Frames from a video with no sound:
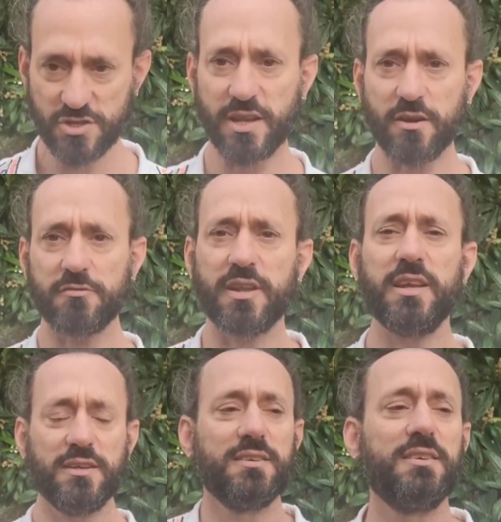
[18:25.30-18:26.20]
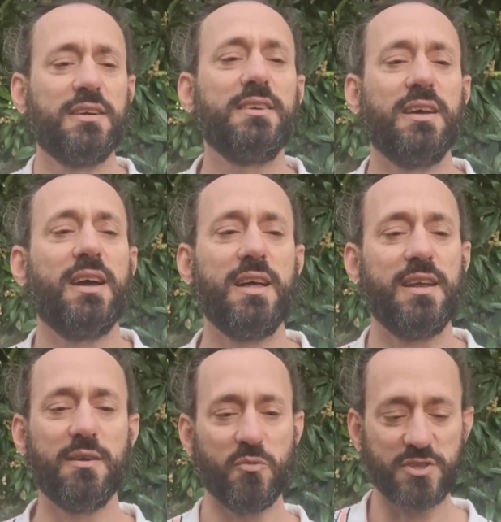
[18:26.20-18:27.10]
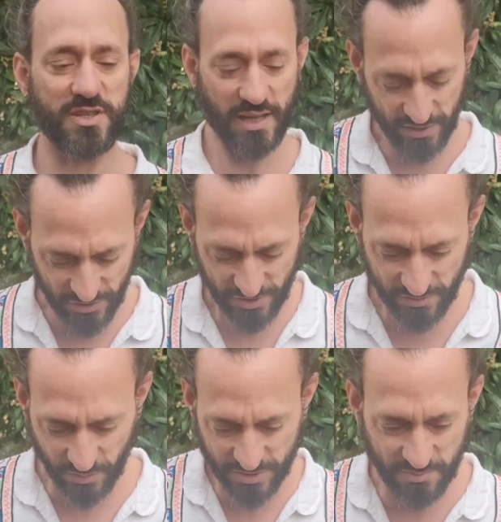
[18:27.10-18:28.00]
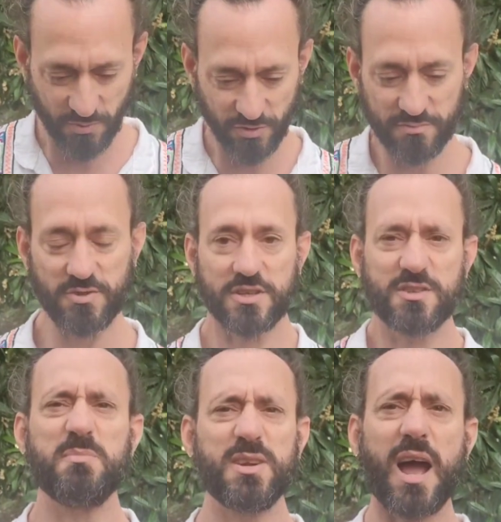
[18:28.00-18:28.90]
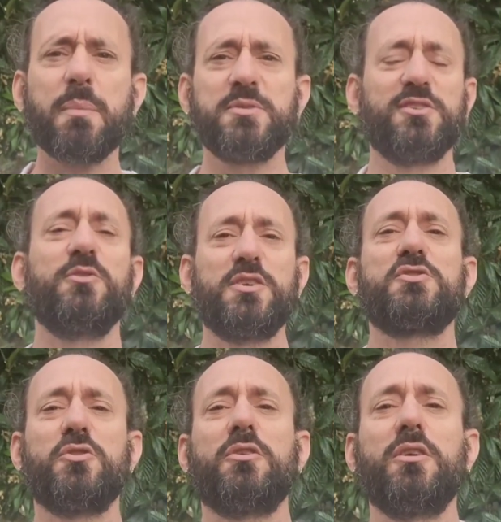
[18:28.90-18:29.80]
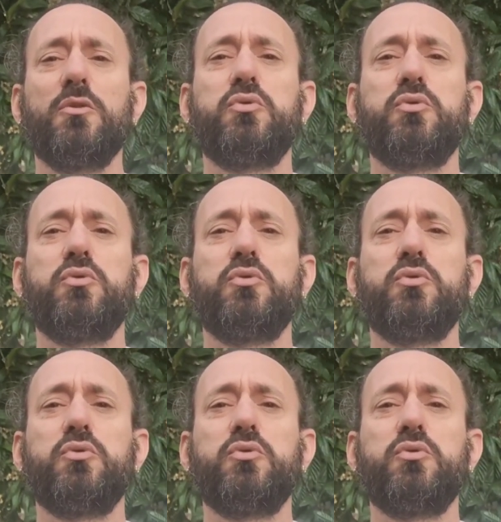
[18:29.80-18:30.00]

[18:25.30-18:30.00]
Take off any any unwanted energies once more, just to be absolutely sure.